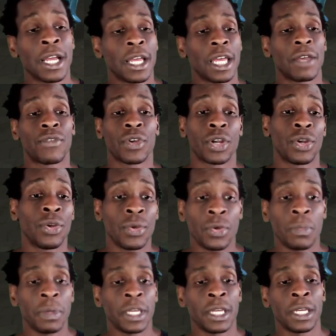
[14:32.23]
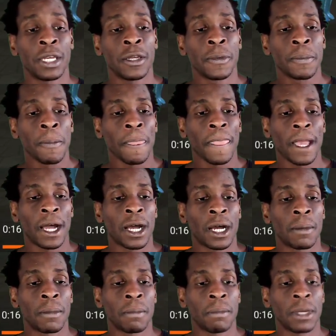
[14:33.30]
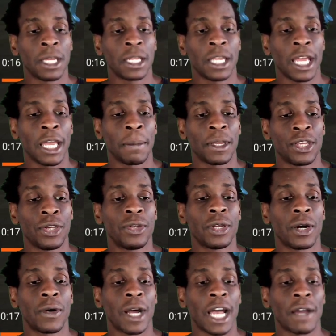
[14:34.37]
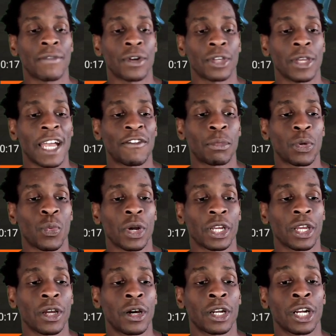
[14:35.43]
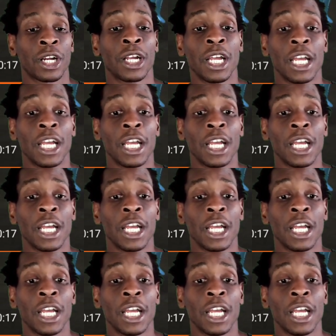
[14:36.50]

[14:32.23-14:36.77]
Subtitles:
if you're a newbie mid-game and you don't have her or you haven't been working on her,